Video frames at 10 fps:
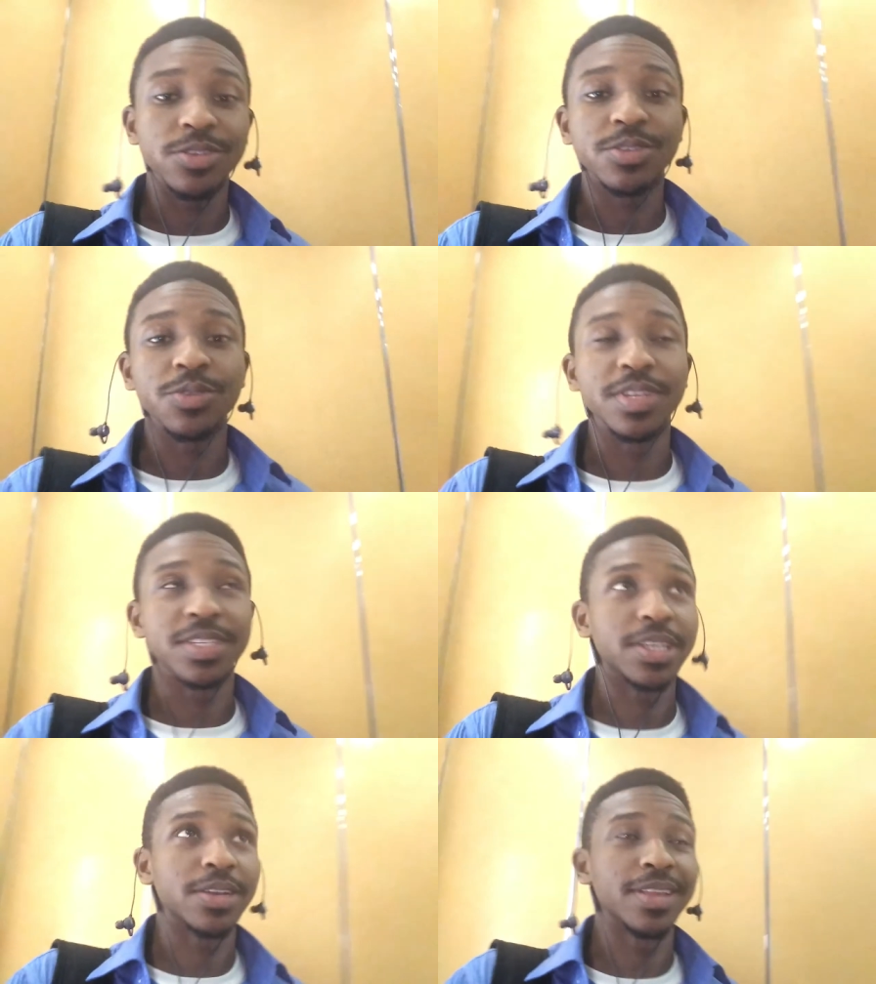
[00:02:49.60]
just don't want
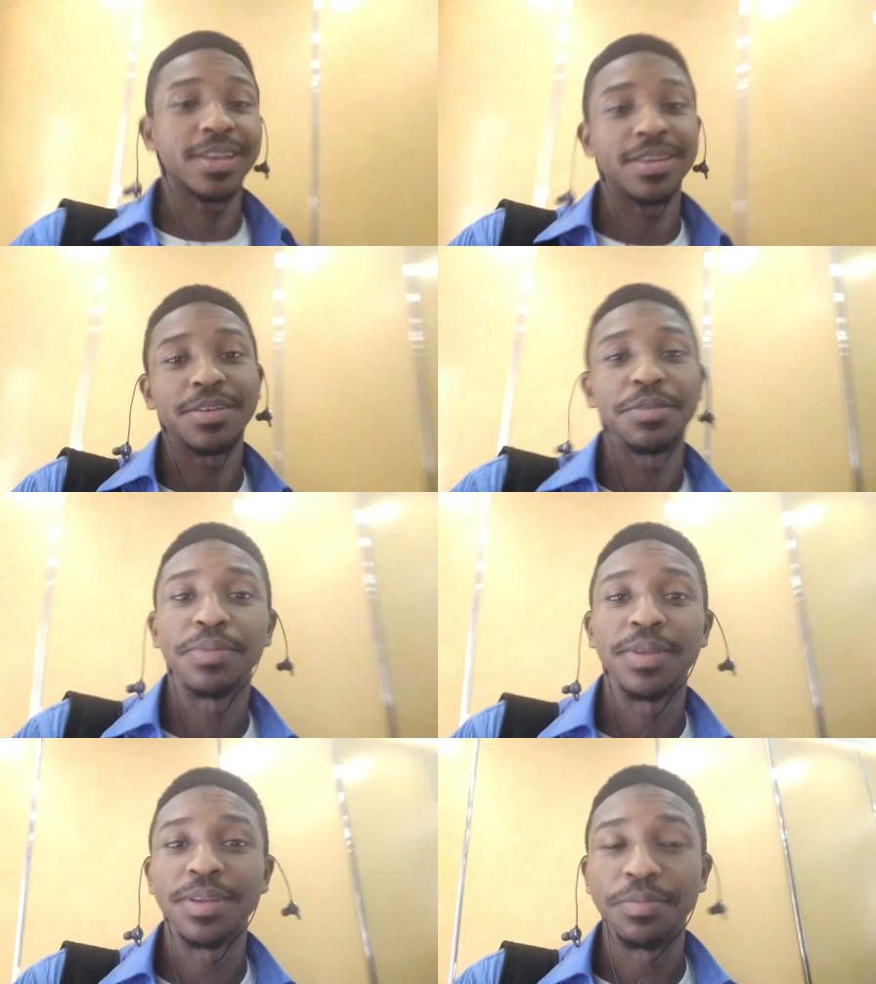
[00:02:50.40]
to sound like I'm
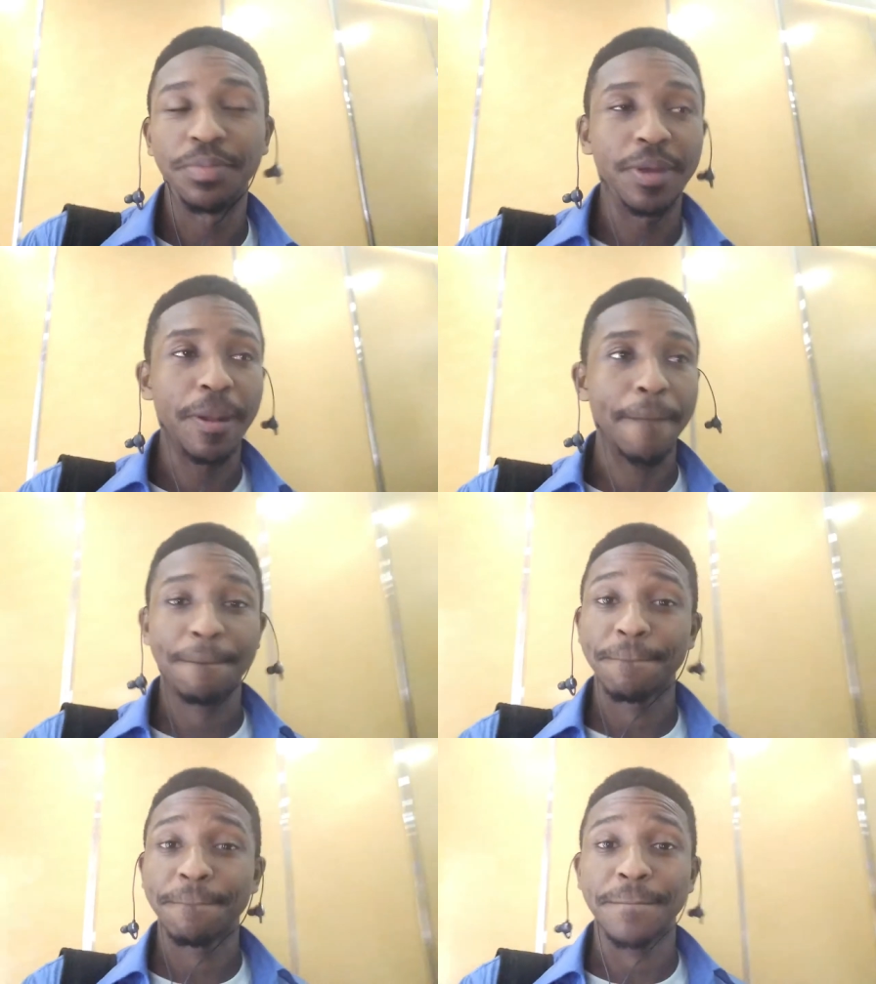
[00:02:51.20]
complaining, but
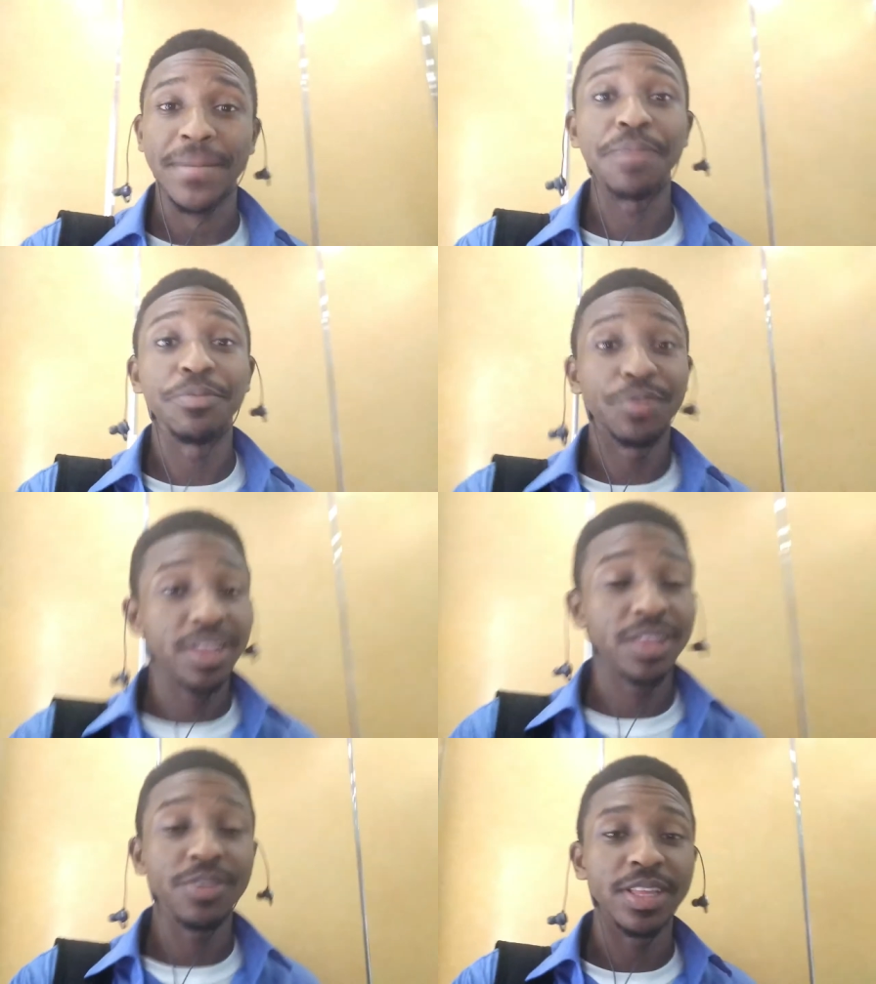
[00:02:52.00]
I'm
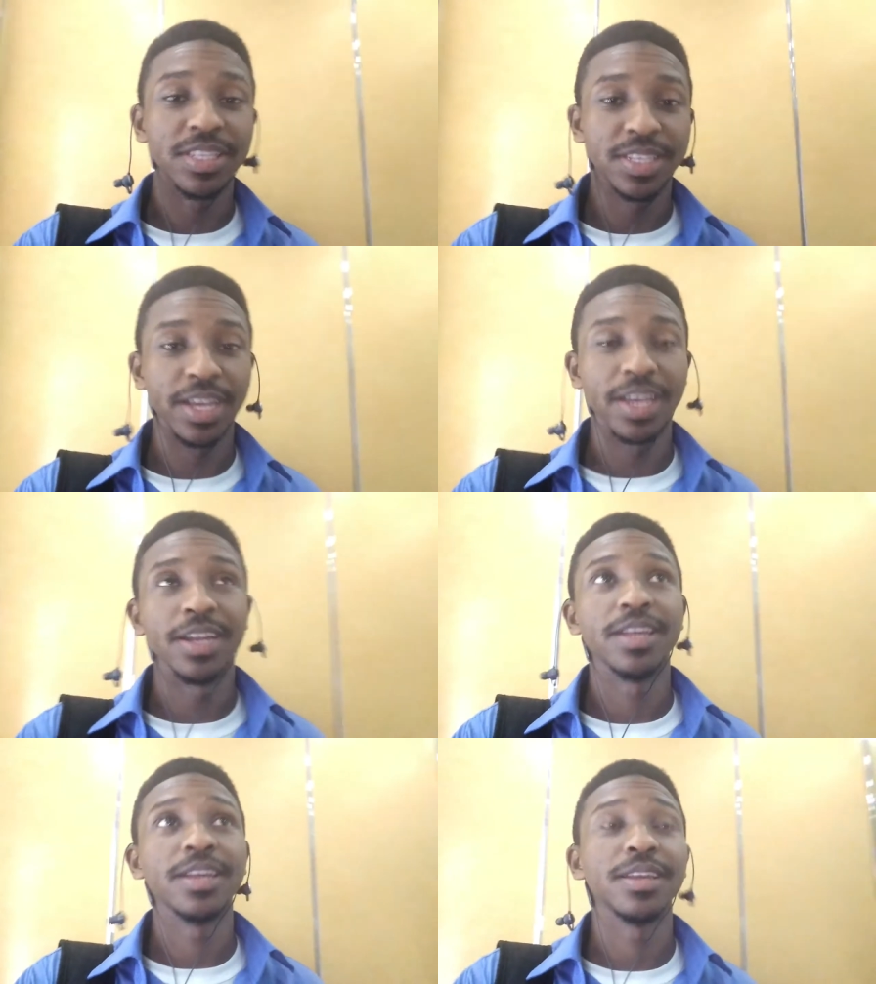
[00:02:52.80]
really, really tired.